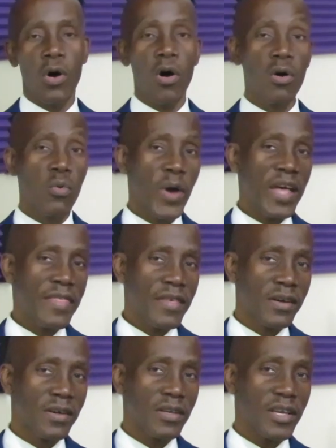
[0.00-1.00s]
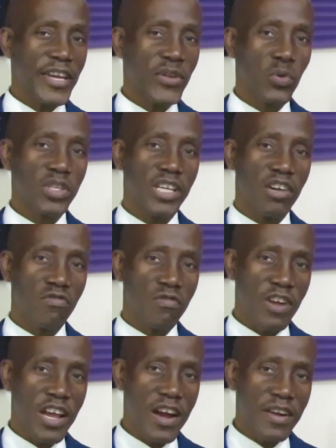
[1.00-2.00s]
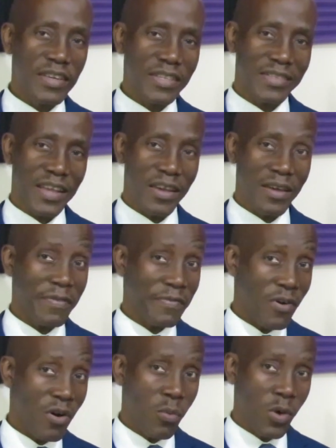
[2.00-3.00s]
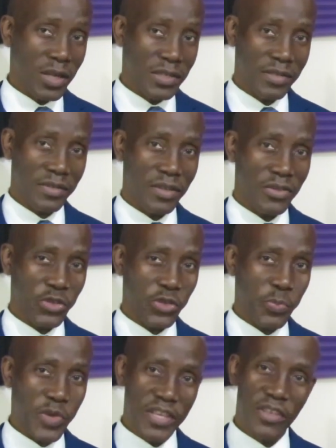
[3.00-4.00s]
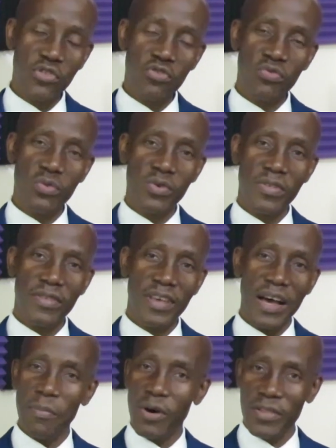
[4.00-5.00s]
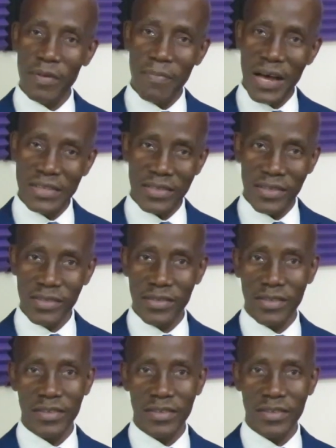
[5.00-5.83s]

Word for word: Or whether it was a rare desire for once to speak the truth about the matter,